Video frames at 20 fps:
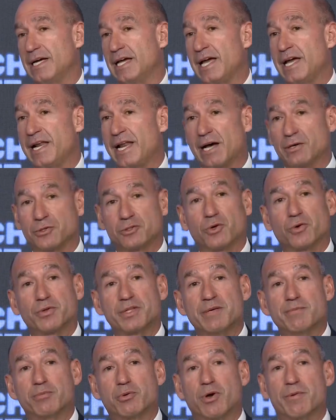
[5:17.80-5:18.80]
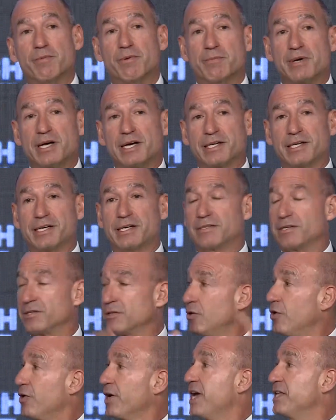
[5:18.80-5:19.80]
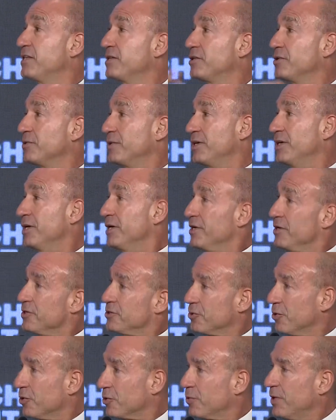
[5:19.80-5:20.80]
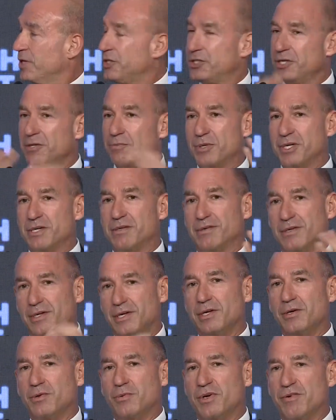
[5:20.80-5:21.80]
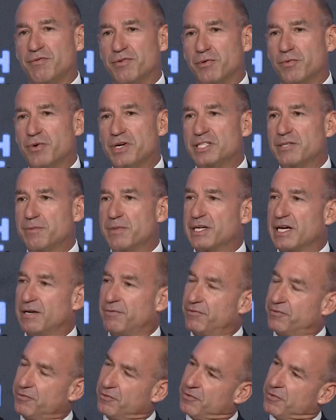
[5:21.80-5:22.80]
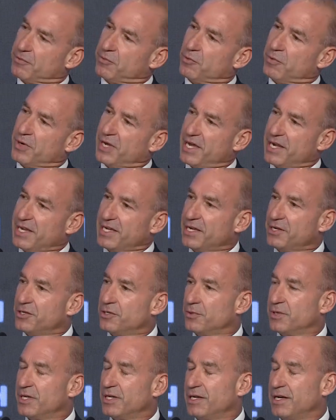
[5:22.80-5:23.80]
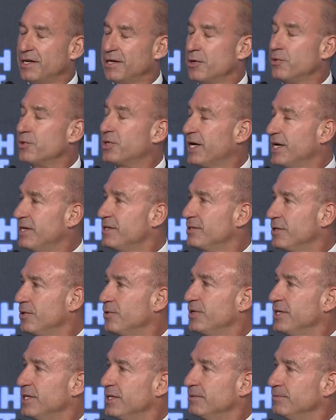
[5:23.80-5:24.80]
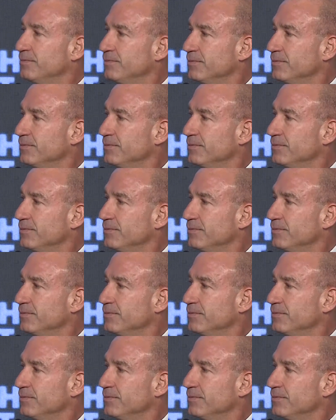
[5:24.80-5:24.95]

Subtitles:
and how strong the employment market is. It's a long answer to a short question, but we feel reasonably comfortable we're heading into an okay zone here.